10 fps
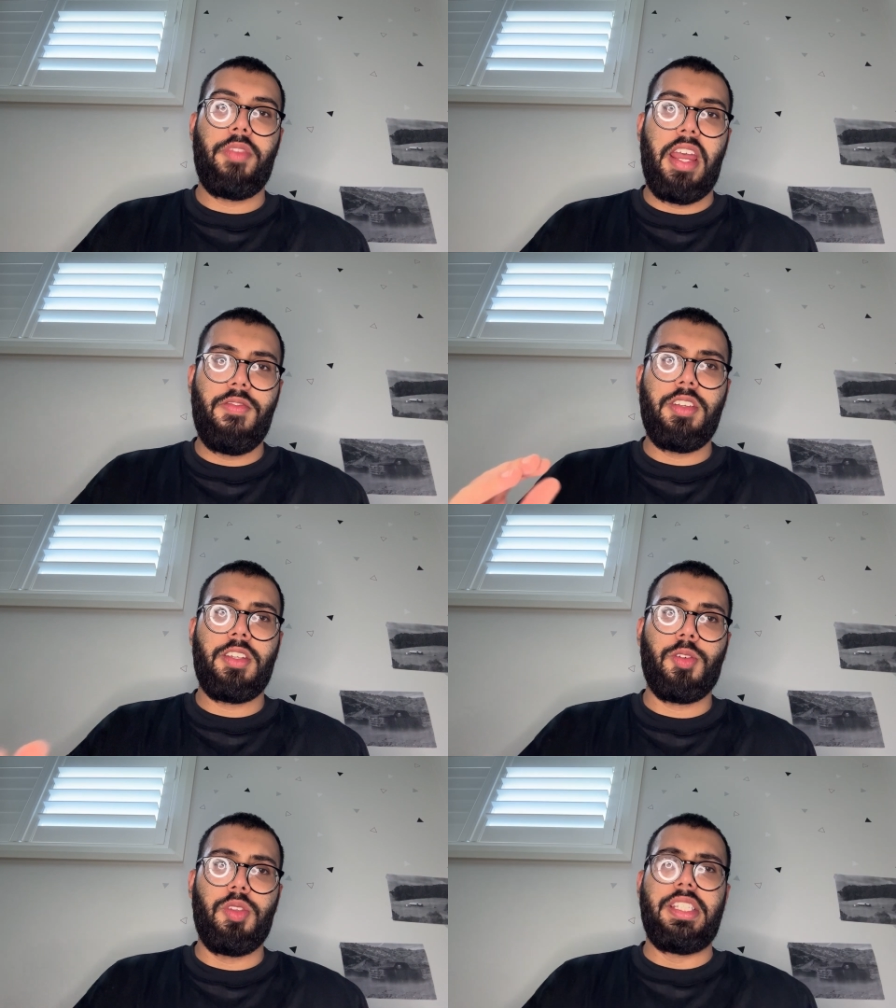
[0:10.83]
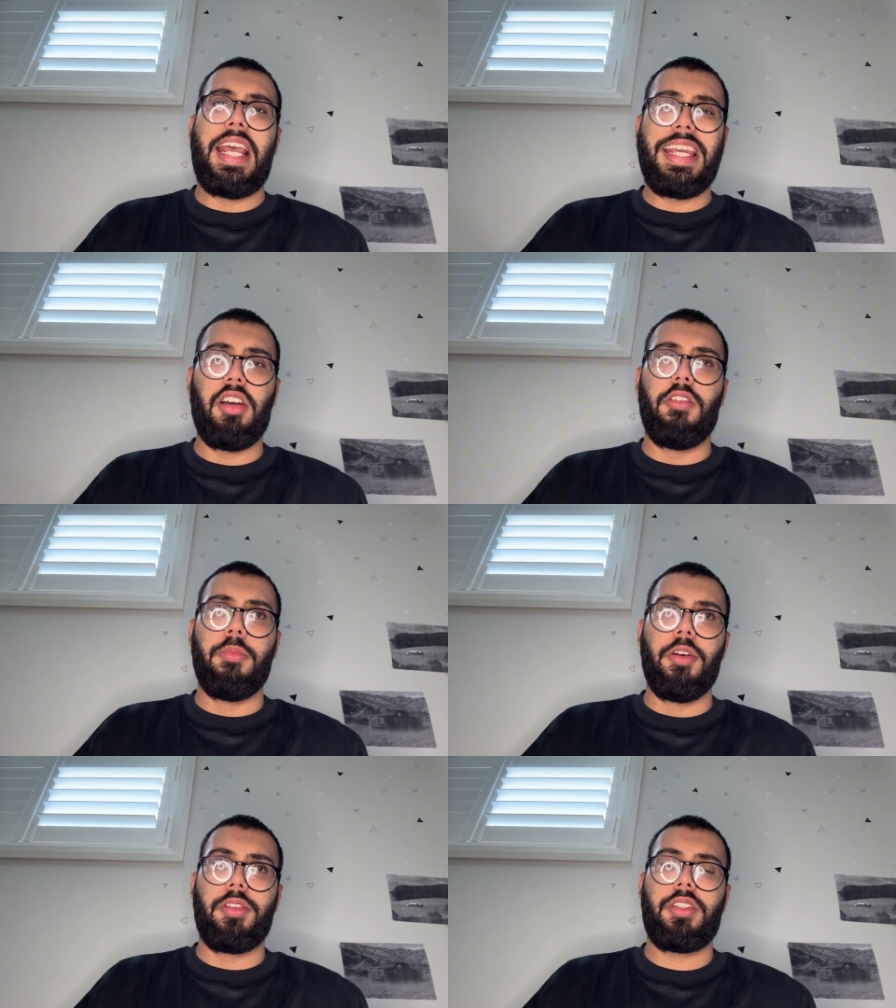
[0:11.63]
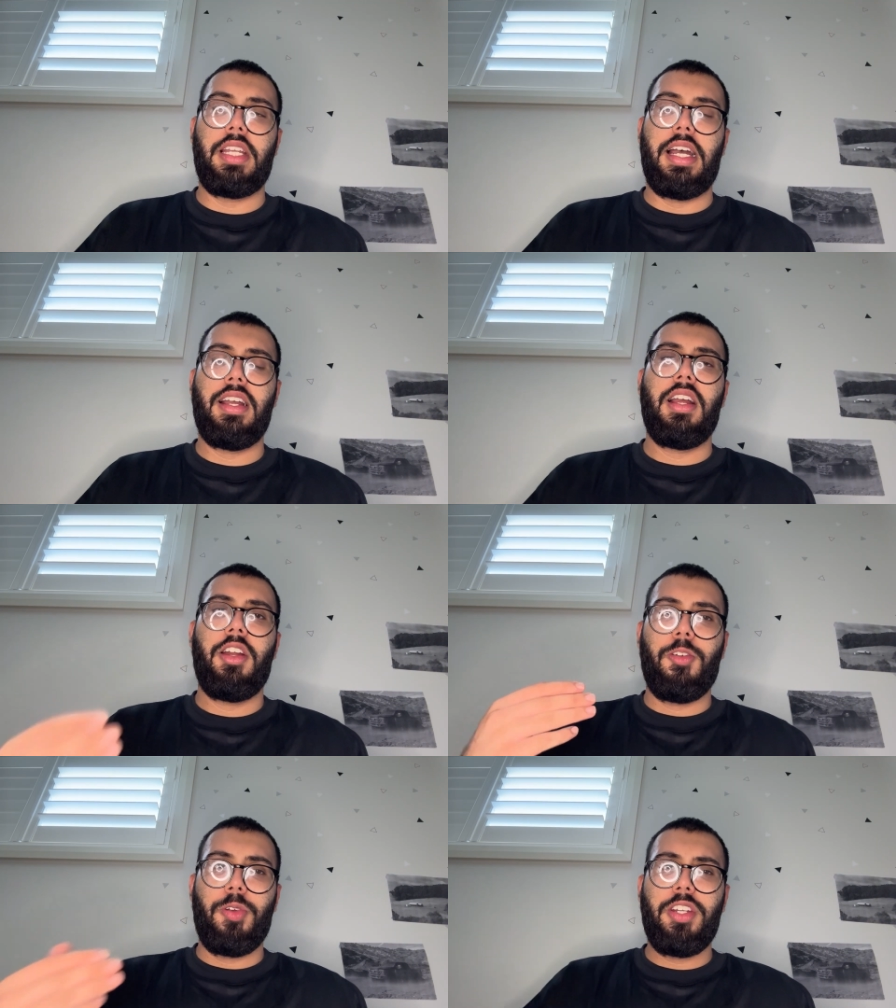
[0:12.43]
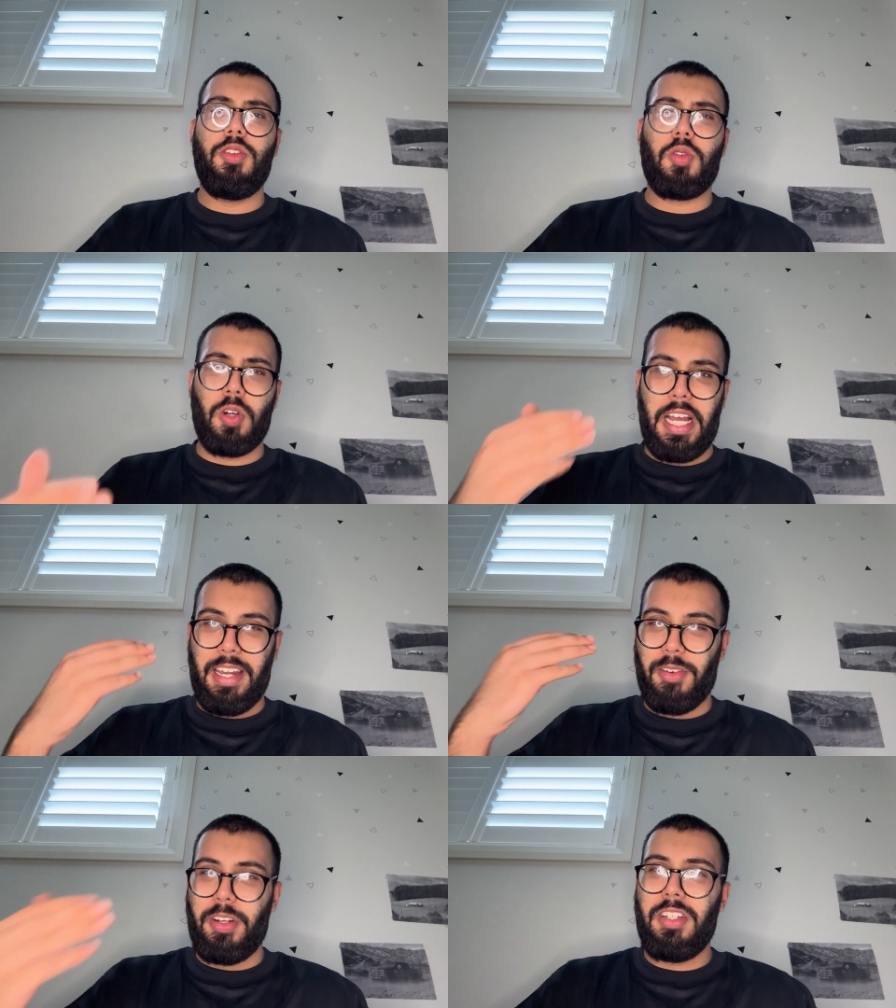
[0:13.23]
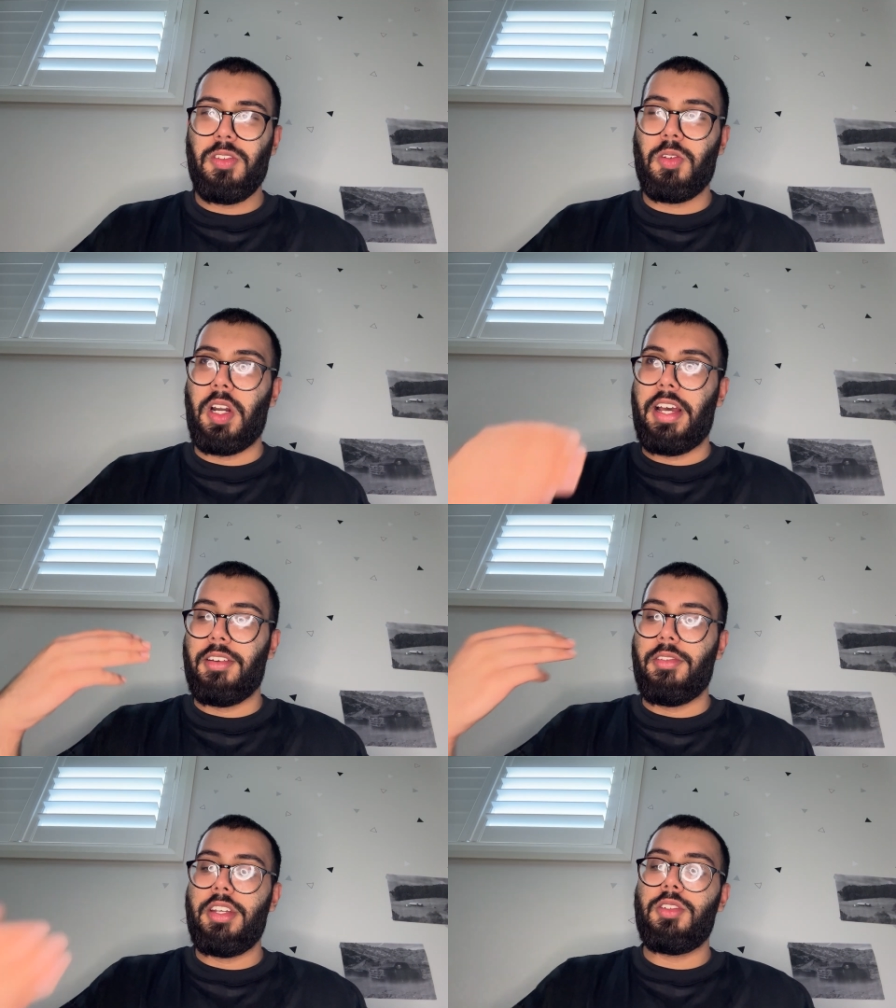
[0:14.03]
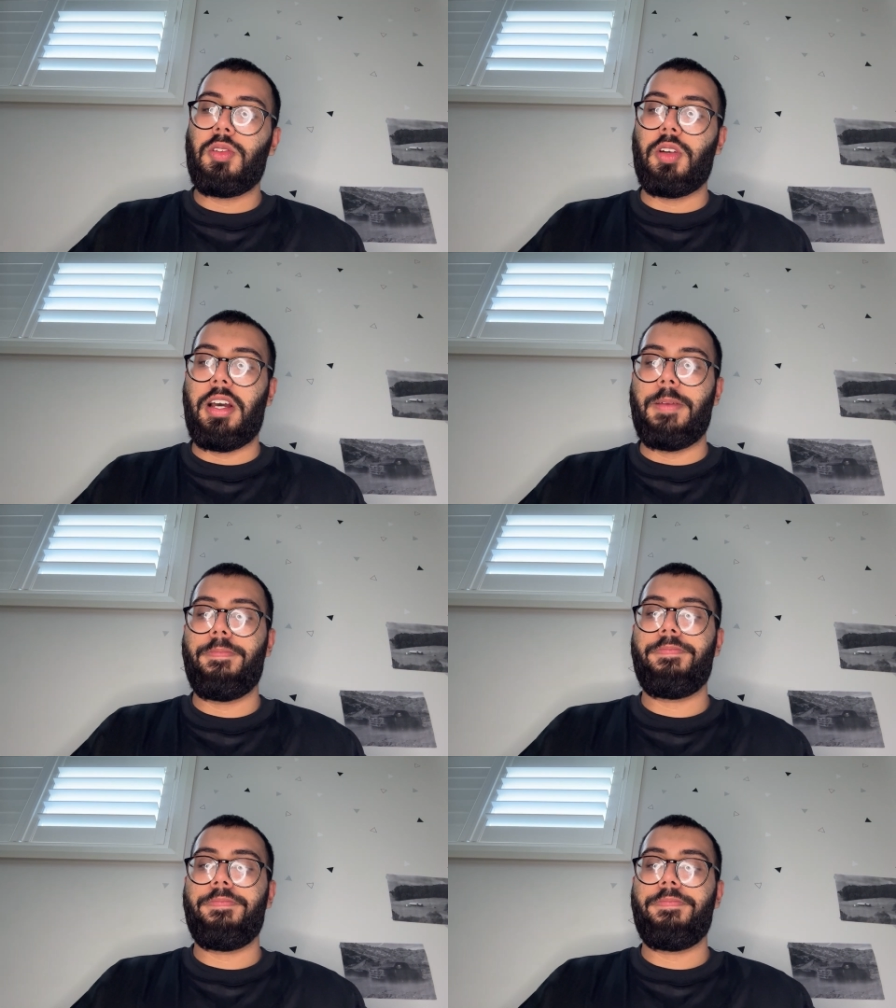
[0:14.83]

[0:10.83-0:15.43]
every single day almost, that read your Quran, read your Quran, read your Quran.